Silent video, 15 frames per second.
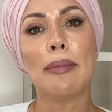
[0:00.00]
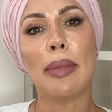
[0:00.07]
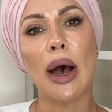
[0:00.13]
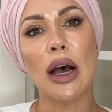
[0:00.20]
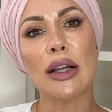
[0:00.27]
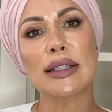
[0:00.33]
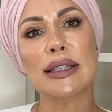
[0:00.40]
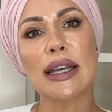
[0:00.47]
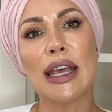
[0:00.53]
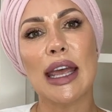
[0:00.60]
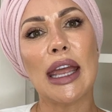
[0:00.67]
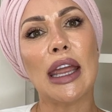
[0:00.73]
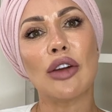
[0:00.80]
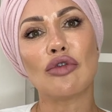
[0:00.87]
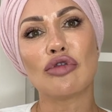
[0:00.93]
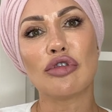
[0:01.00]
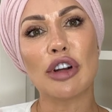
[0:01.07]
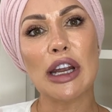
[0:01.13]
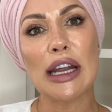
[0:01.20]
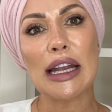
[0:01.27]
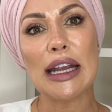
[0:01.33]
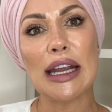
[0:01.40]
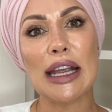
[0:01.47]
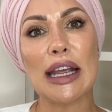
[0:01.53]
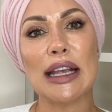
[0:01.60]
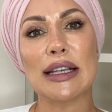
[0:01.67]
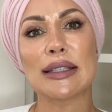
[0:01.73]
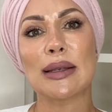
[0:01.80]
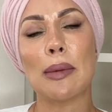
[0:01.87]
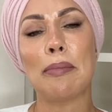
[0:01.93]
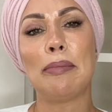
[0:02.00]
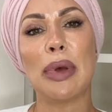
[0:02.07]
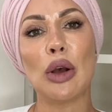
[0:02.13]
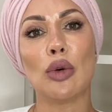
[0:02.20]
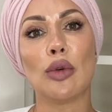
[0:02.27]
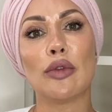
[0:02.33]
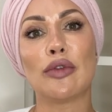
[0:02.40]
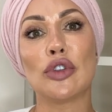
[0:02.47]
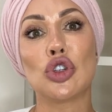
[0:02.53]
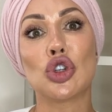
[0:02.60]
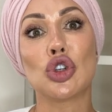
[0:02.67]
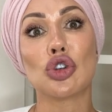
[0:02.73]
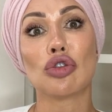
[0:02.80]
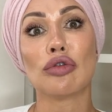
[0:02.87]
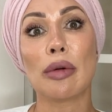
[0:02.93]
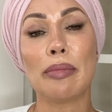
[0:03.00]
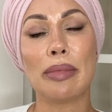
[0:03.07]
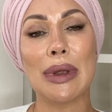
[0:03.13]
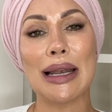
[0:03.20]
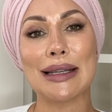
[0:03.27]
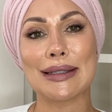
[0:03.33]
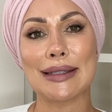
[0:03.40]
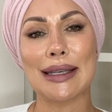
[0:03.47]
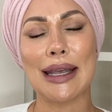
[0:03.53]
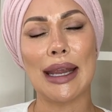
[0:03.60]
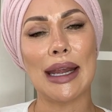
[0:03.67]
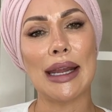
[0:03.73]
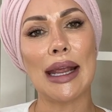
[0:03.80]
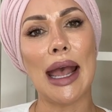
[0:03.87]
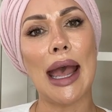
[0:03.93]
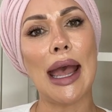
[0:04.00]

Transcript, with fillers: but it really is built for durability,